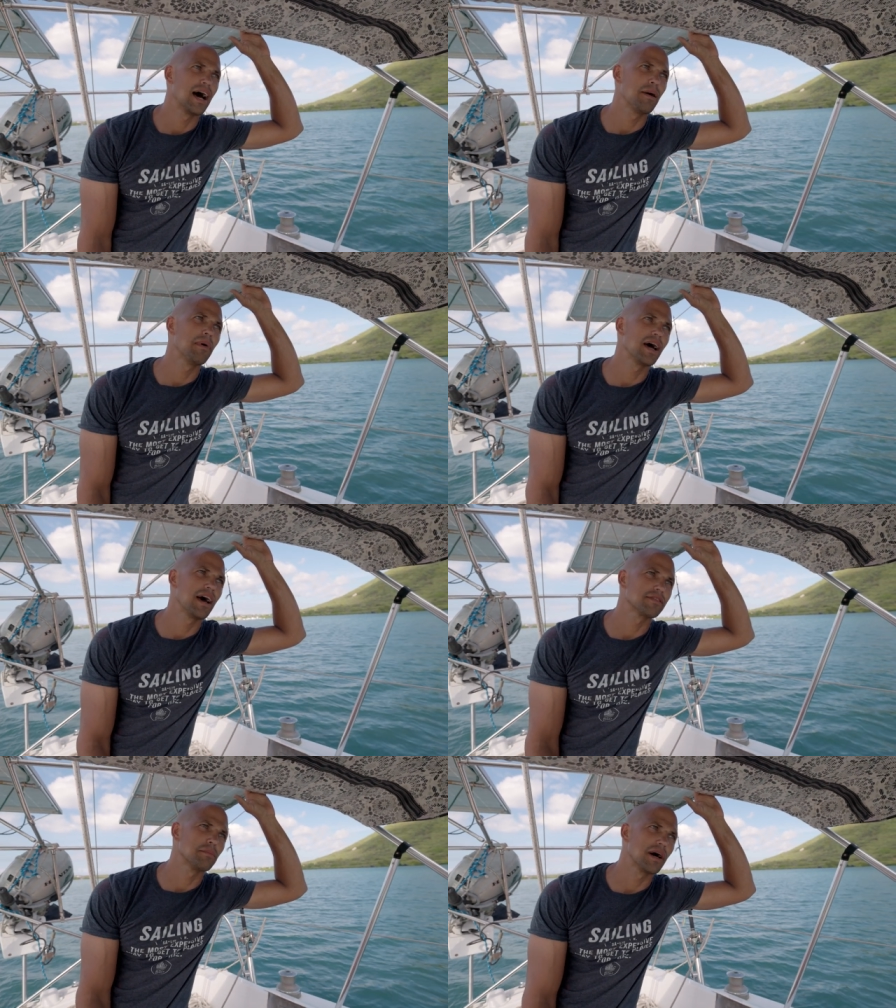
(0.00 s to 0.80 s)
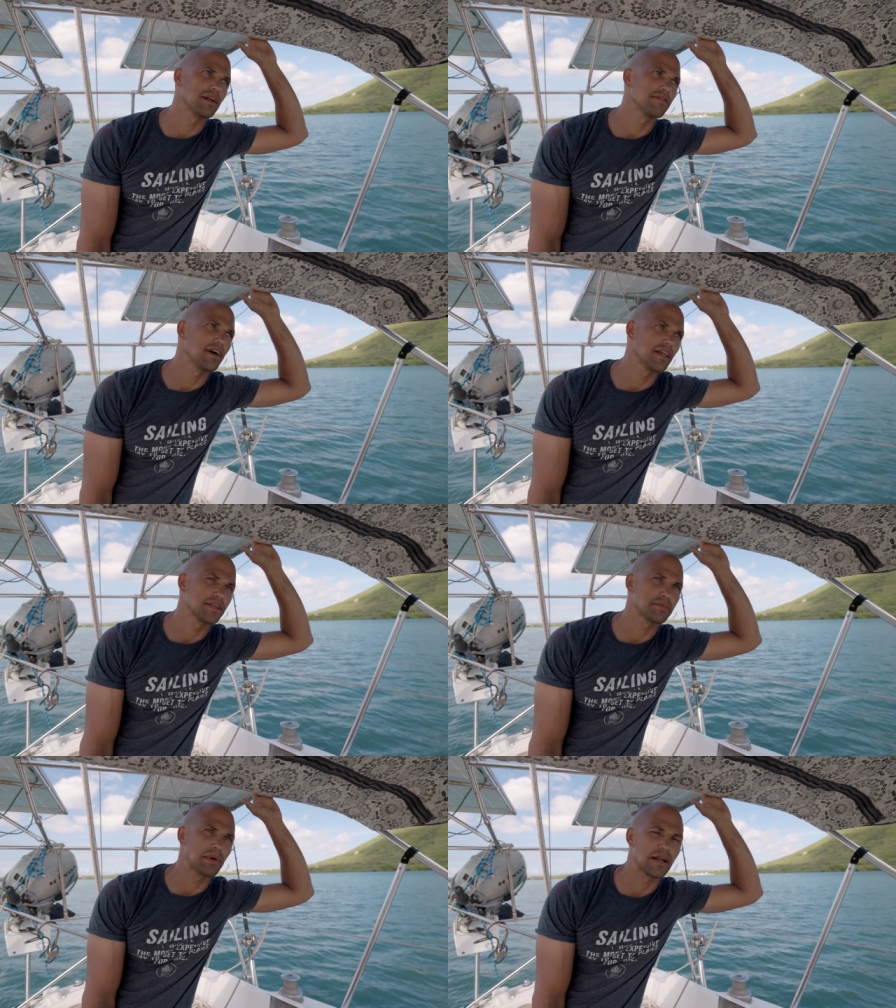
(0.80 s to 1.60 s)
I might have to modify
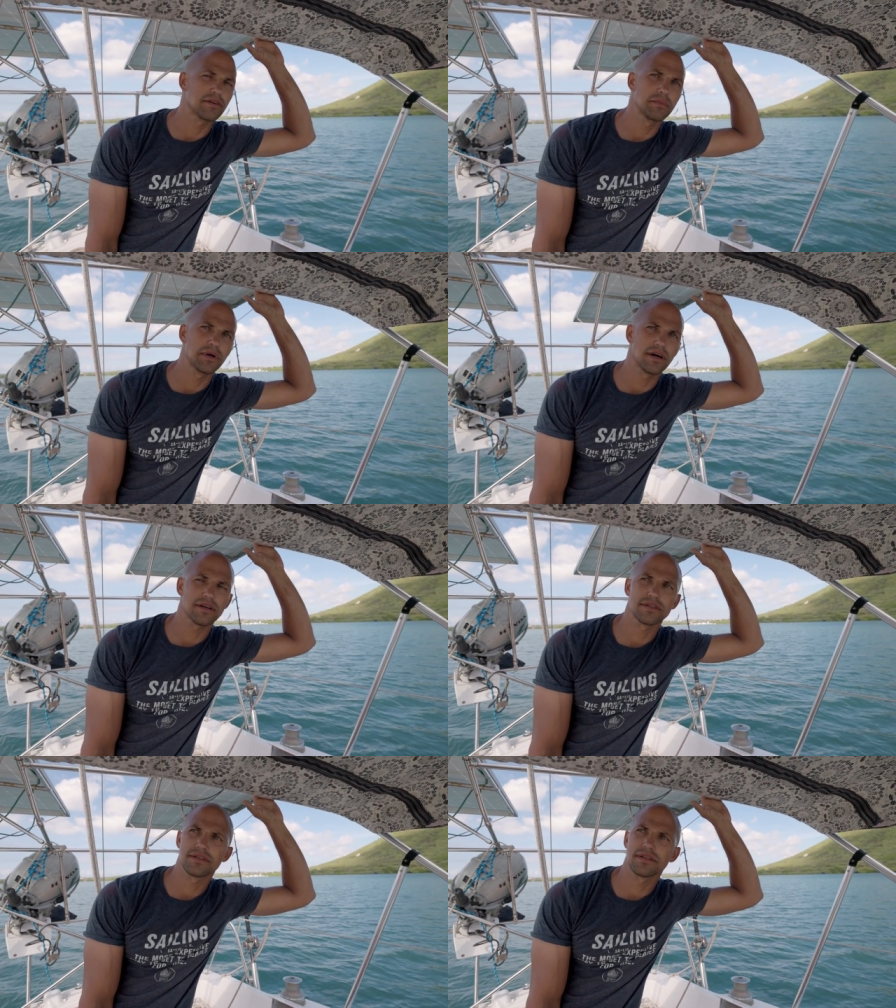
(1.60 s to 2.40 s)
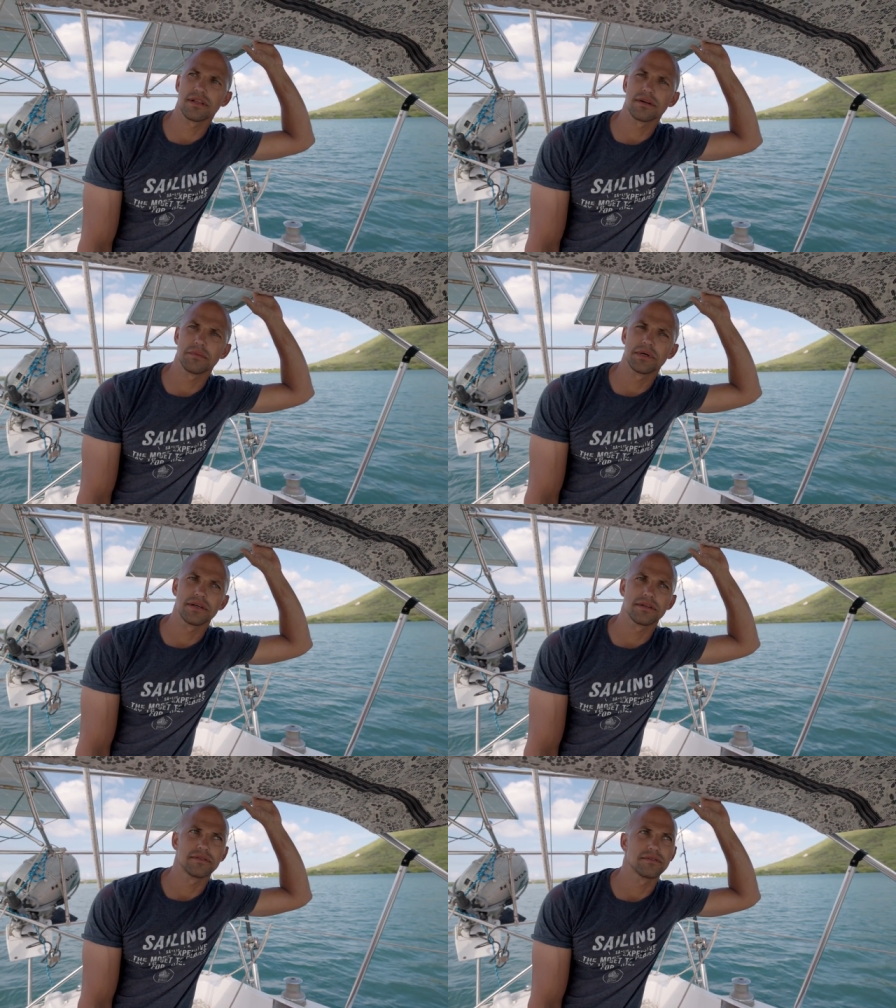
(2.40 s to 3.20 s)
this battery box a little
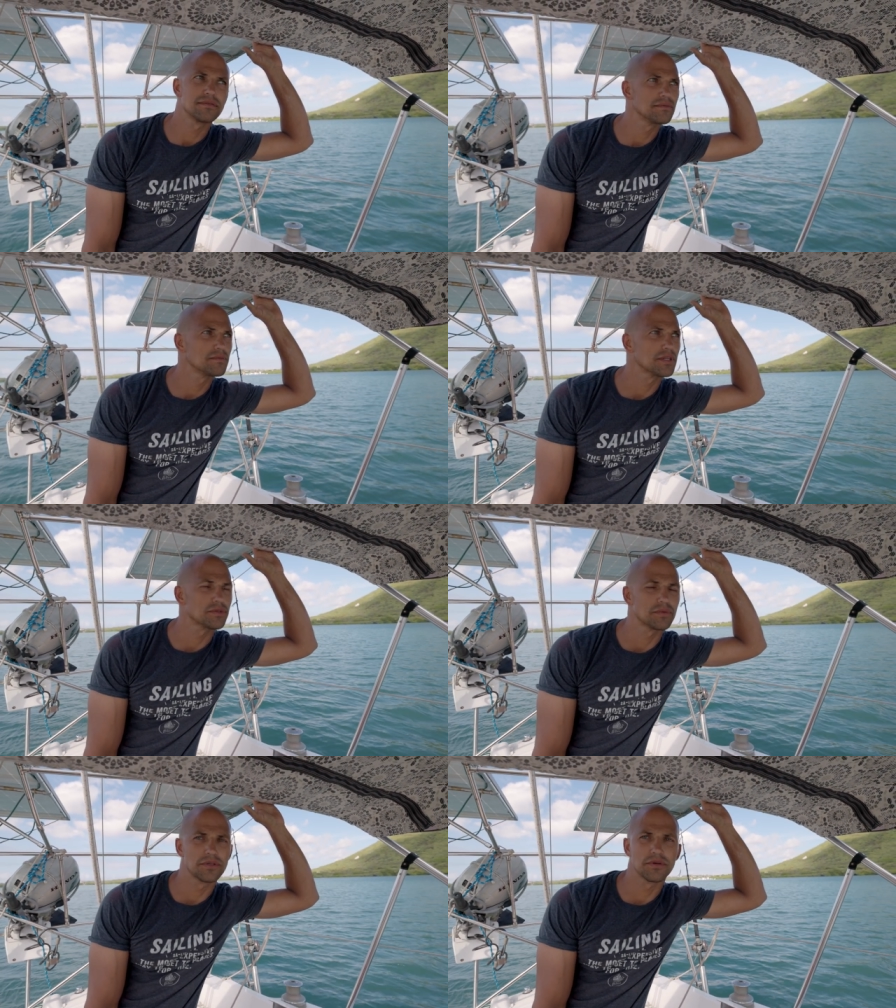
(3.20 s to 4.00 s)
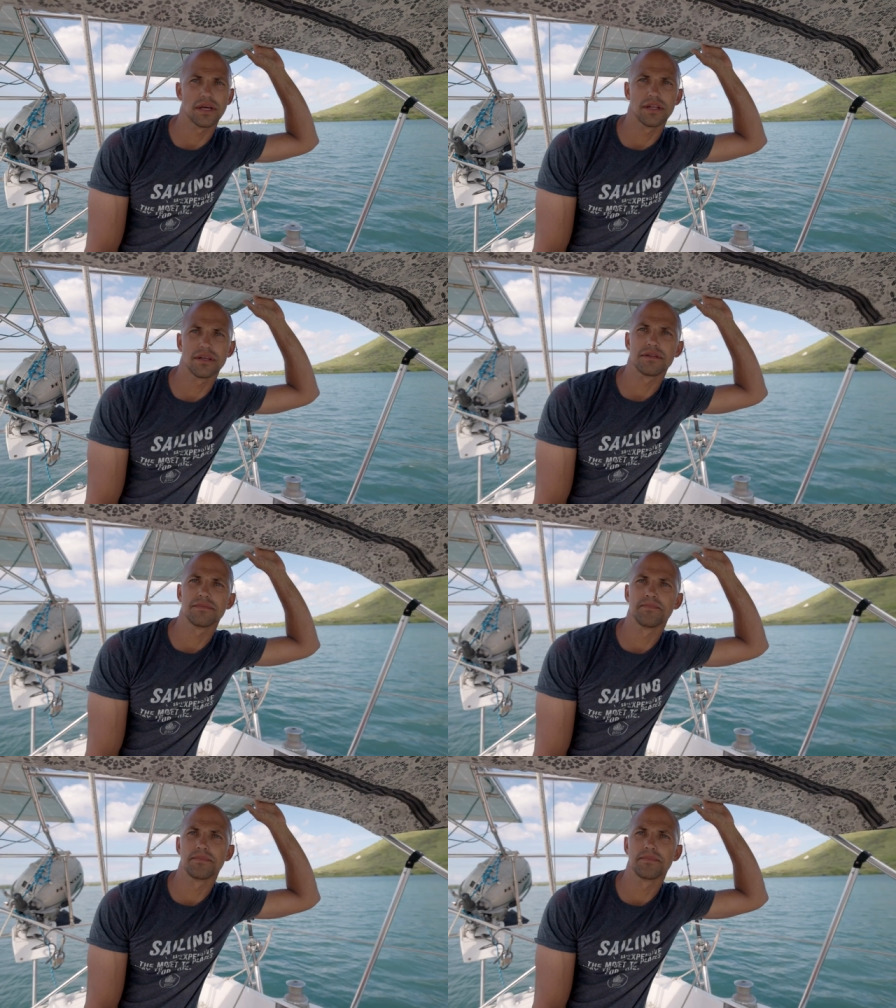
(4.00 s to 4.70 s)
bit once we do get in